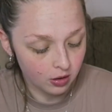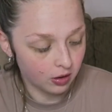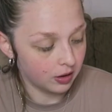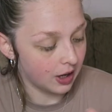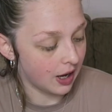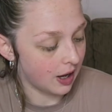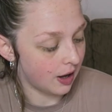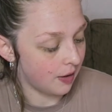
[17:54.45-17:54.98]

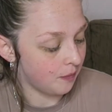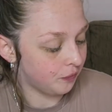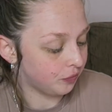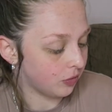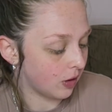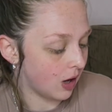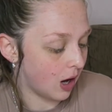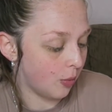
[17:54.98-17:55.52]
Yeah,
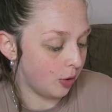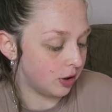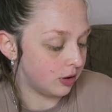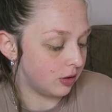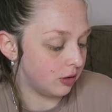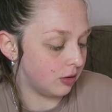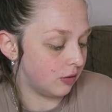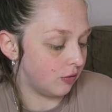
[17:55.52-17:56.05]
I
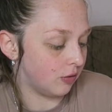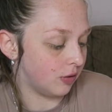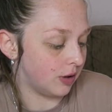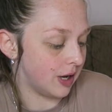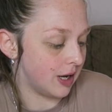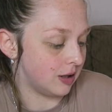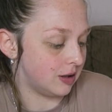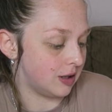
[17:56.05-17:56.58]
wouldn't
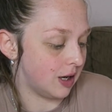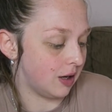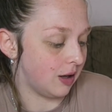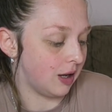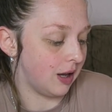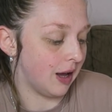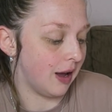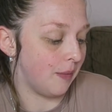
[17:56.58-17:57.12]
necessarily
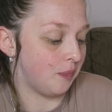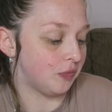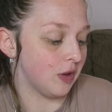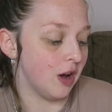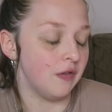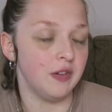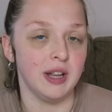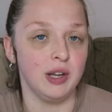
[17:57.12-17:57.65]
get
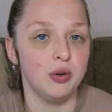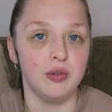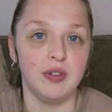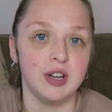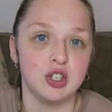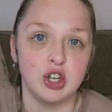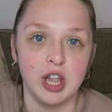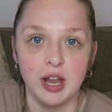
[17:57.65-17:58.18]
a fillet
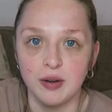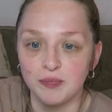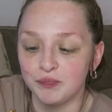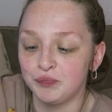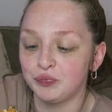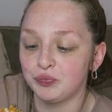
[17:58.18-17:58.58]
fish again.